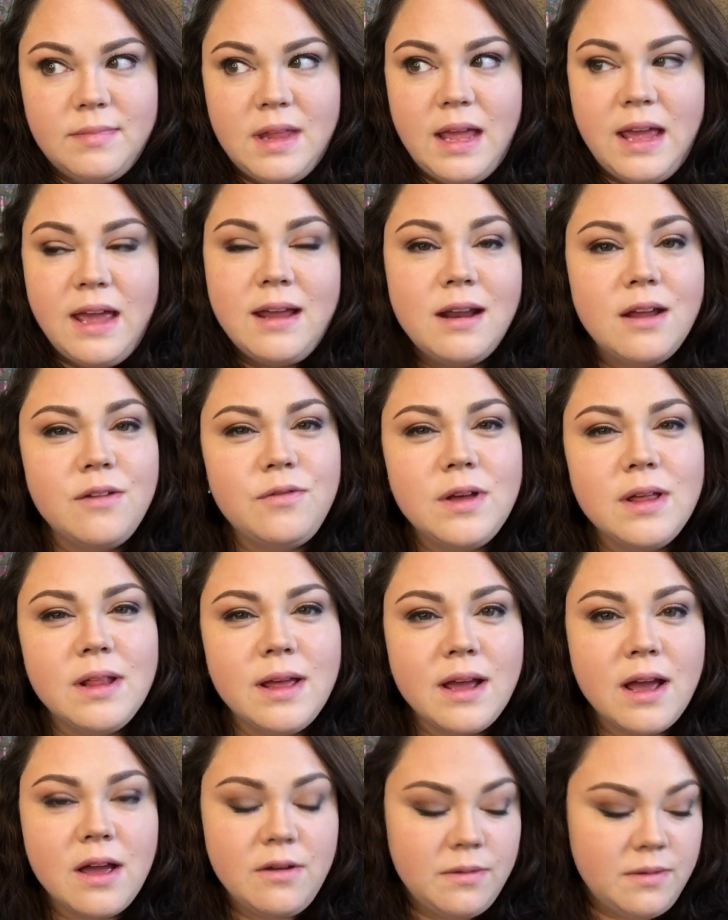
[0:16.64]
and I feel
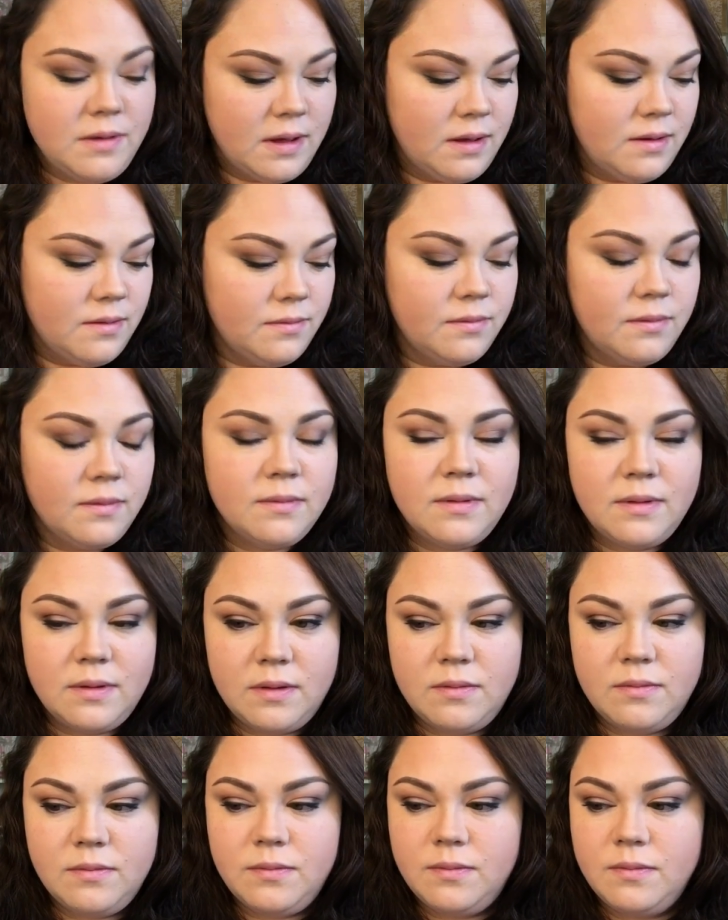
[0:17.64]
like I
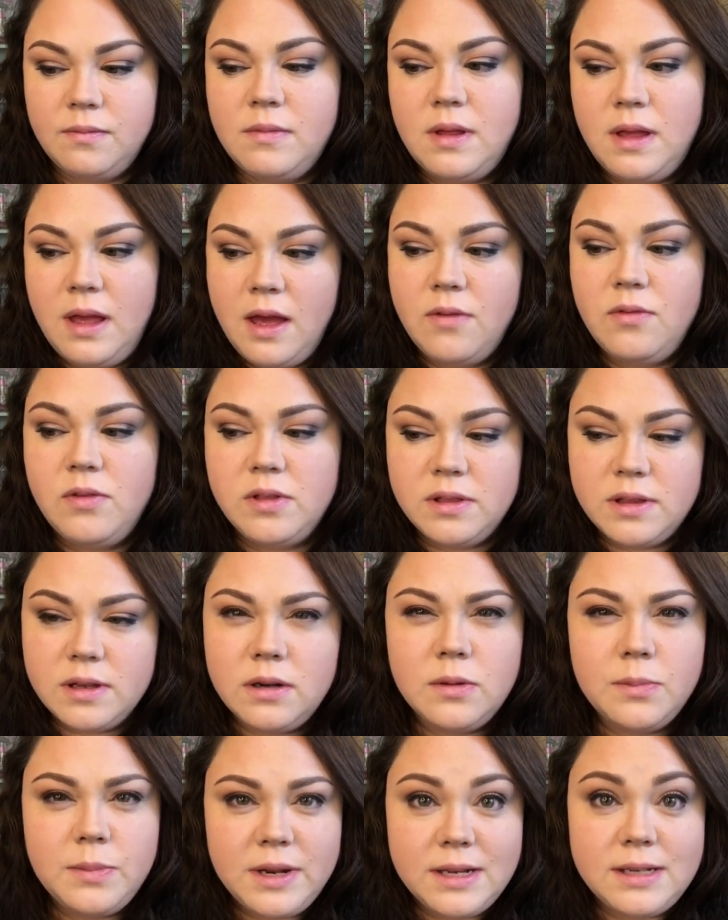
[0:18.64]
have a
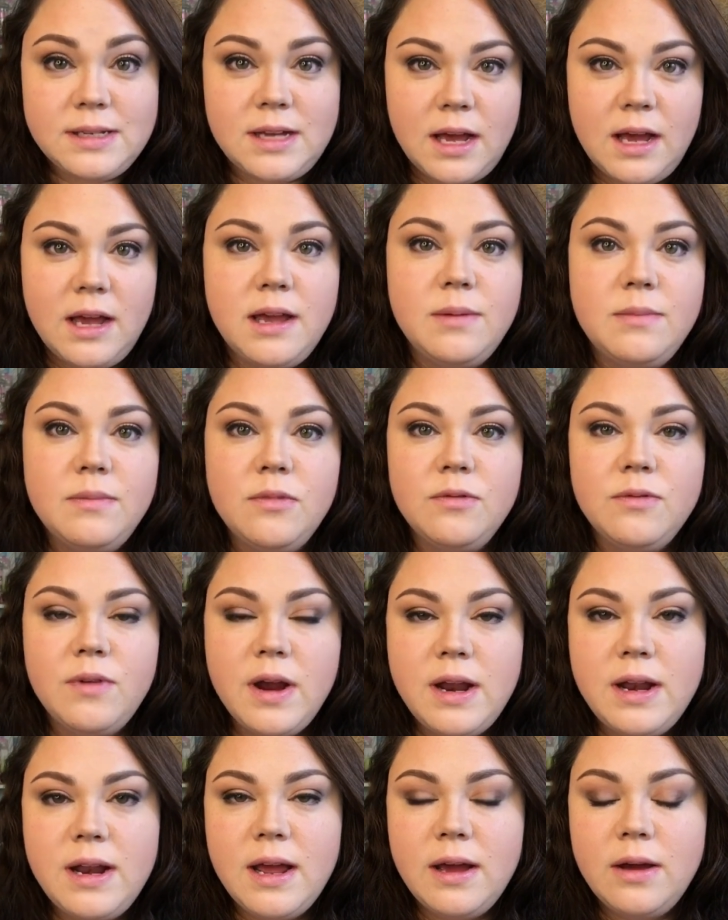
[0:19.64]
little bit of time
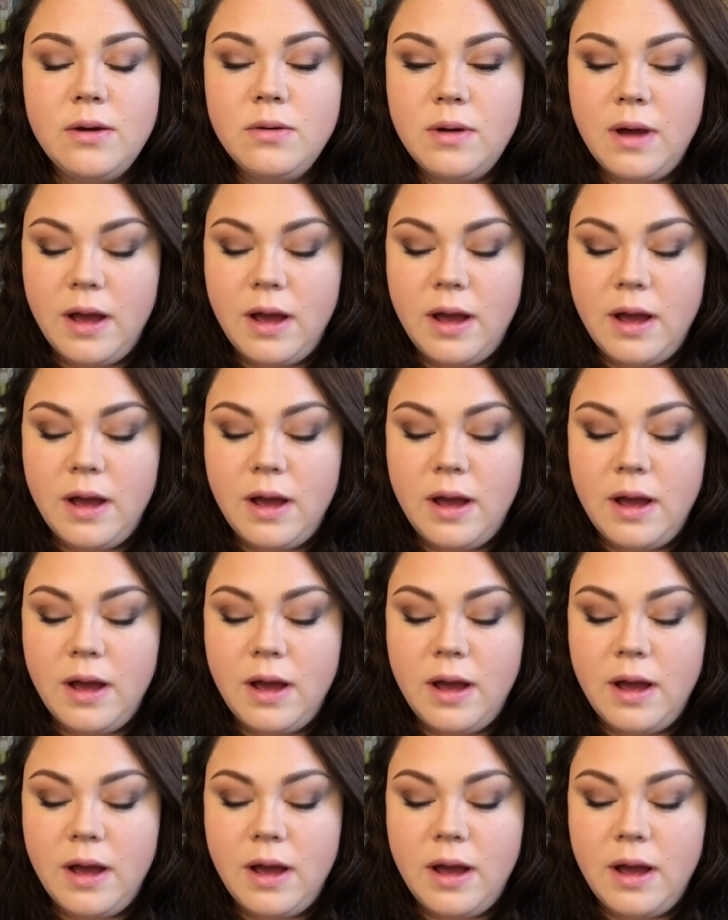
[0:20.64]
right now.